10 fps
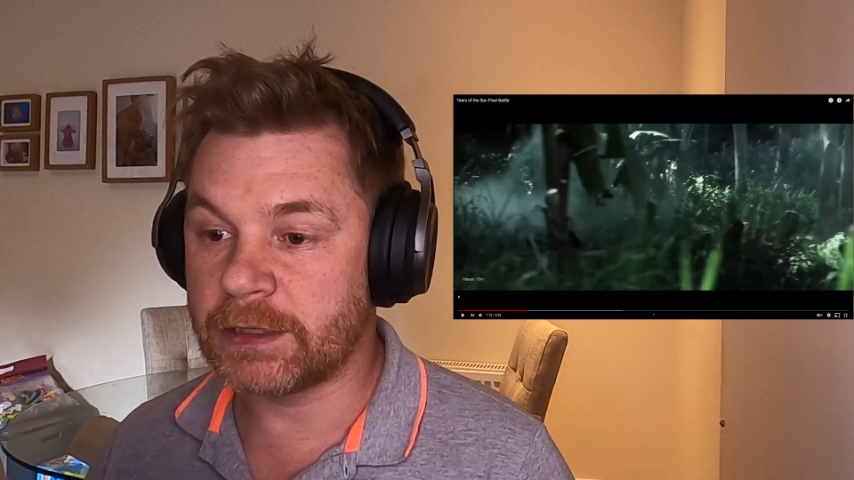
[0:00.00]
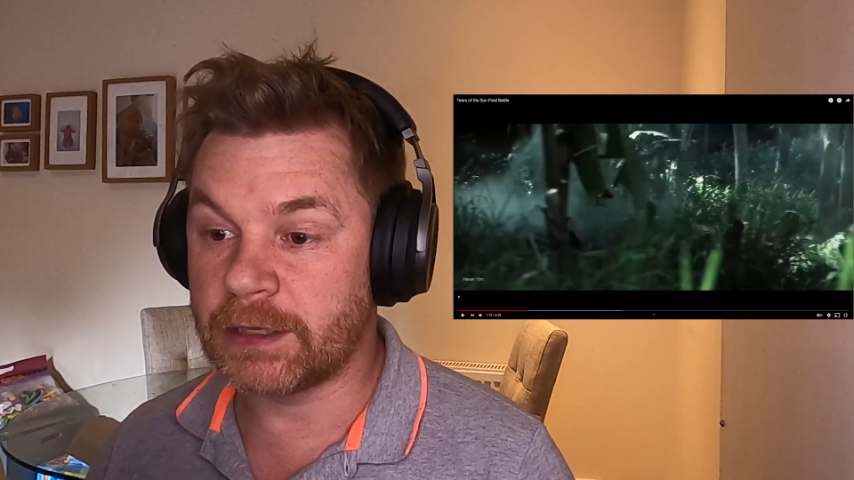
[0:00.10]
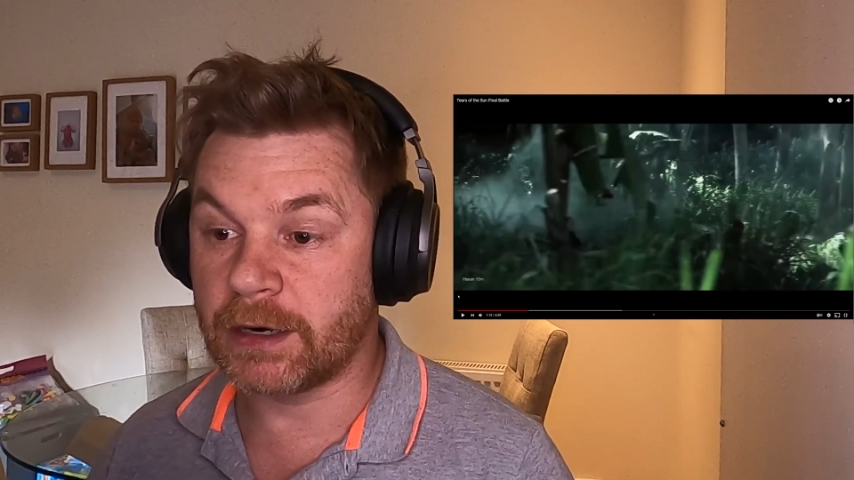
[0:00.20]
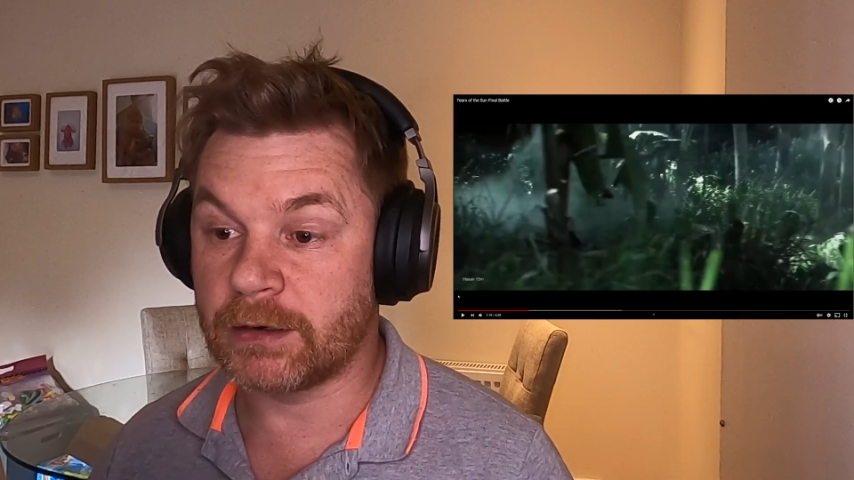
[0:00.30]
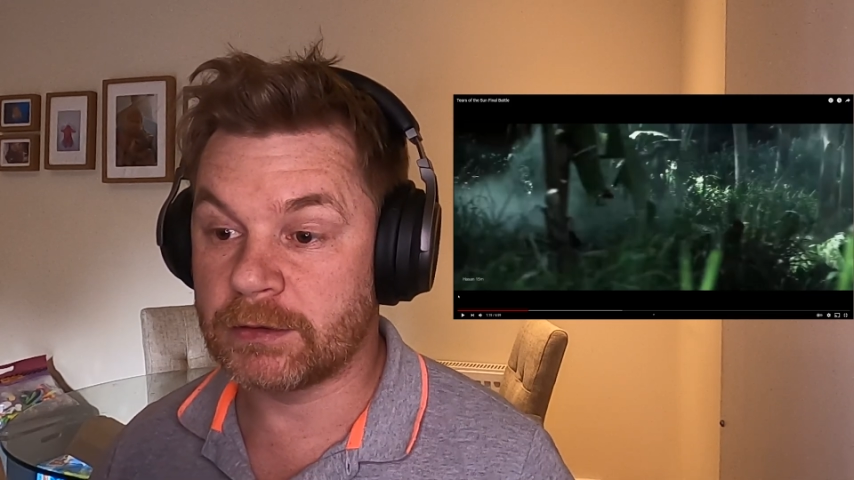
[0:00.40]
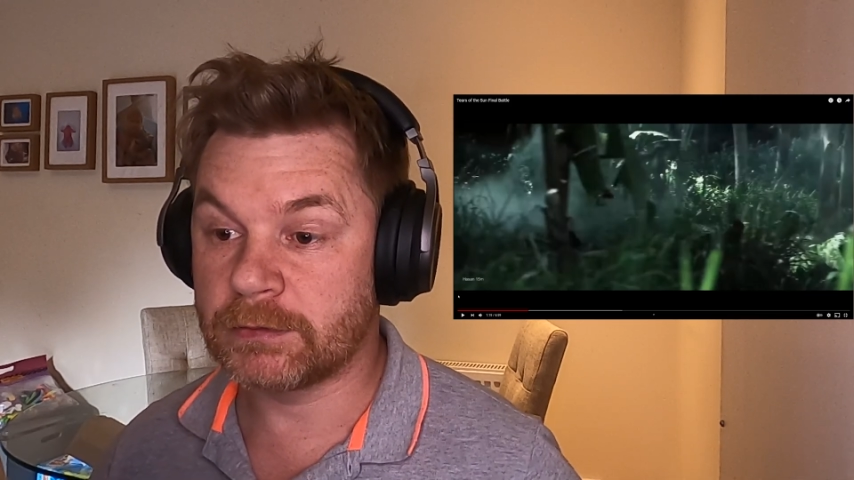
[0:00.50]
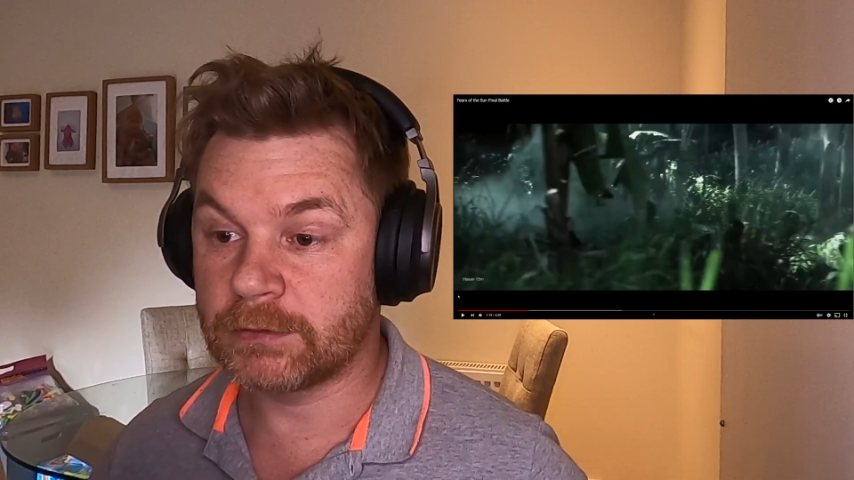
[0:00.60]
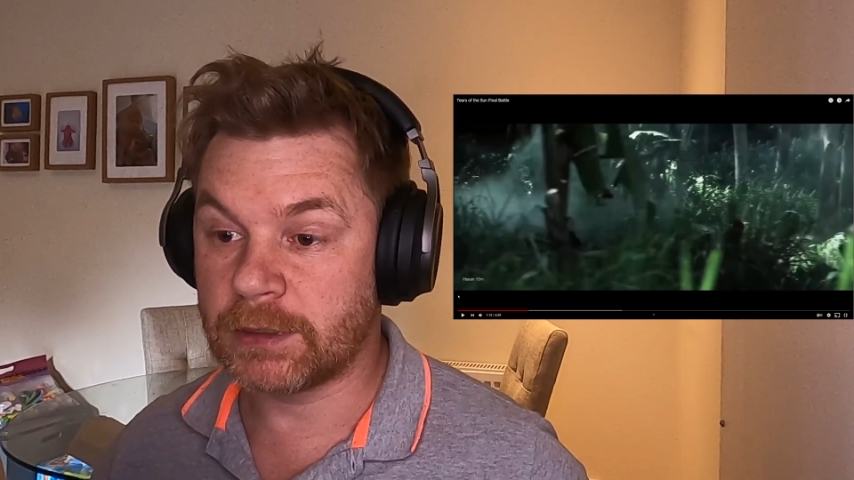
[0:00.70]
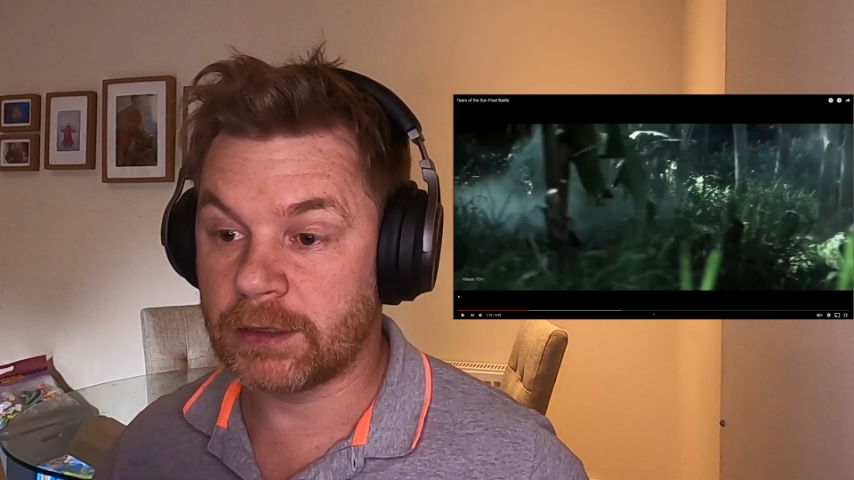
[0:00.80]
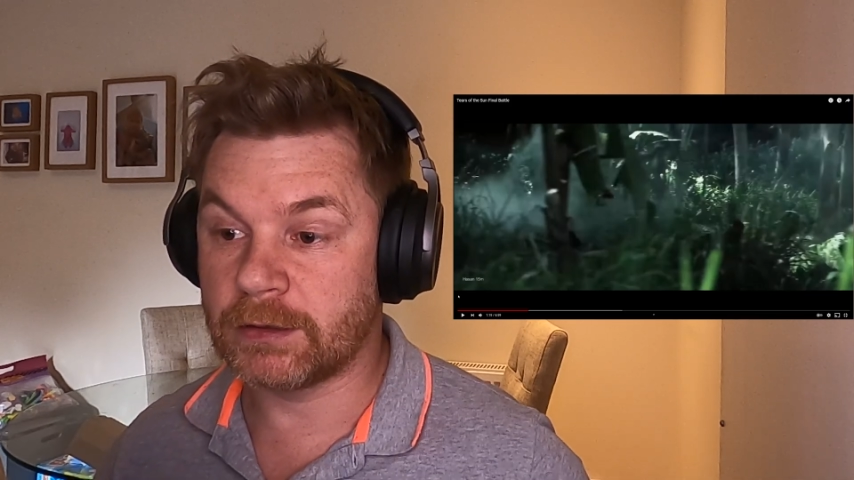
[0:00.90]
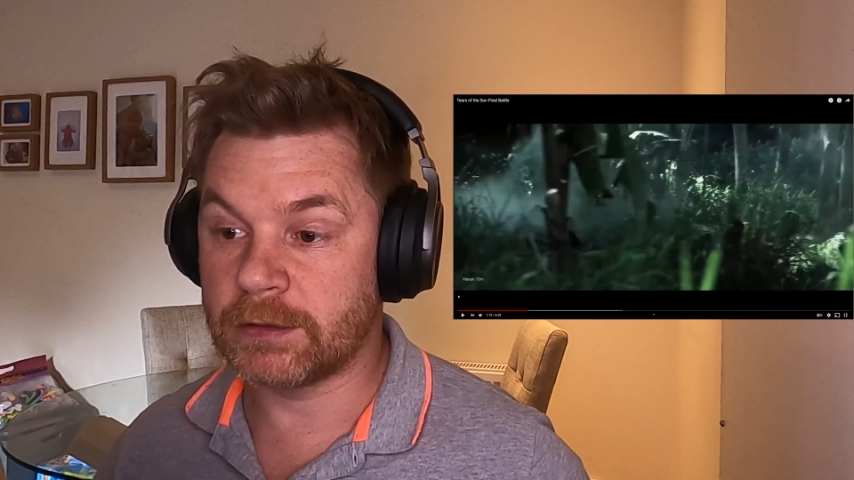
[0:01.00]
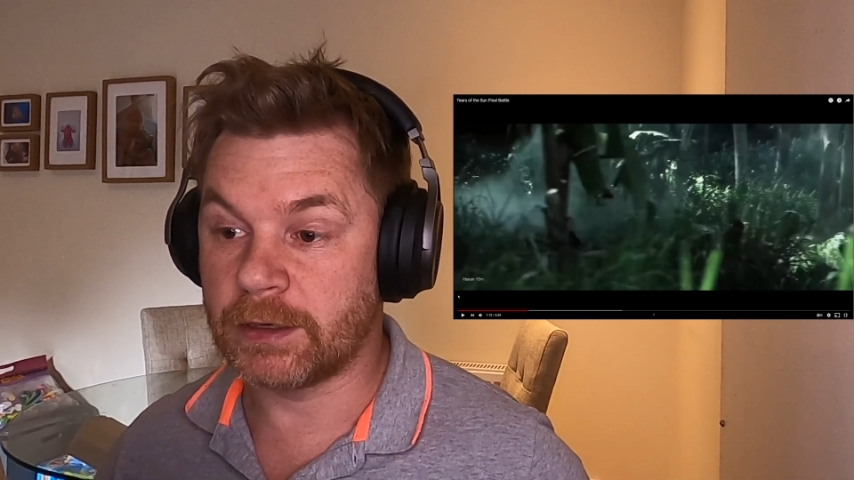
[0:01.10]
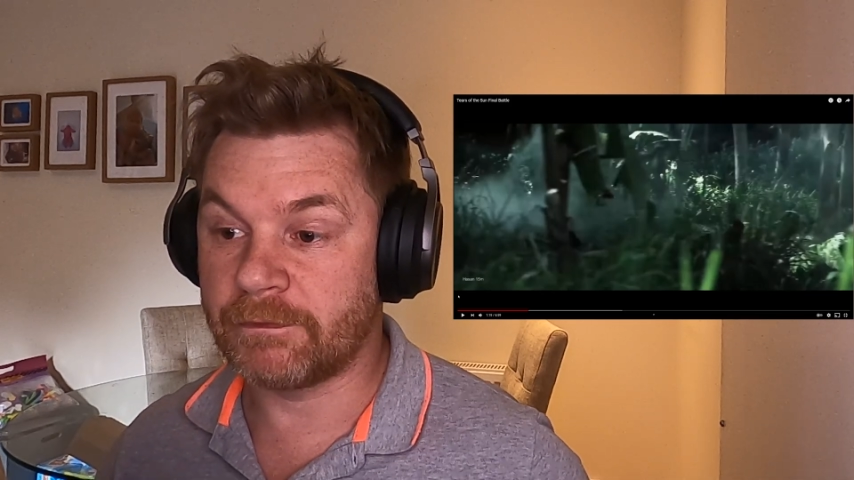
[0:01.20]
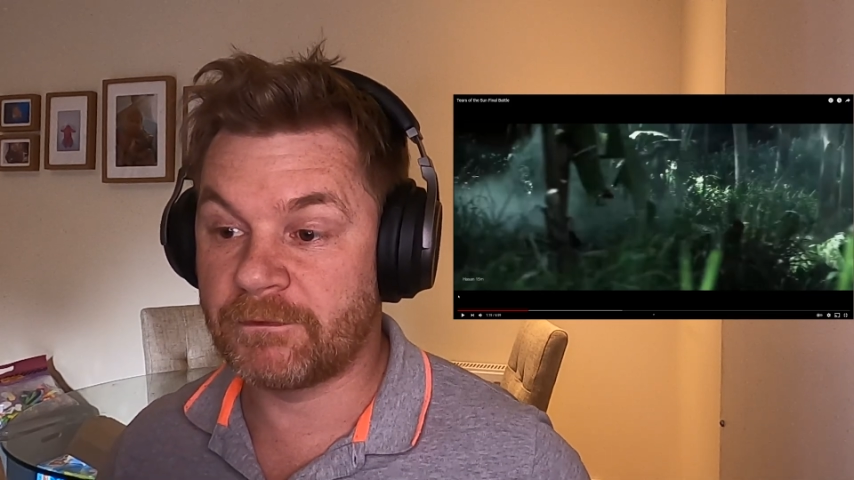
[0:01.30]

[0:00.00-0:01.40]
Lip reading: in their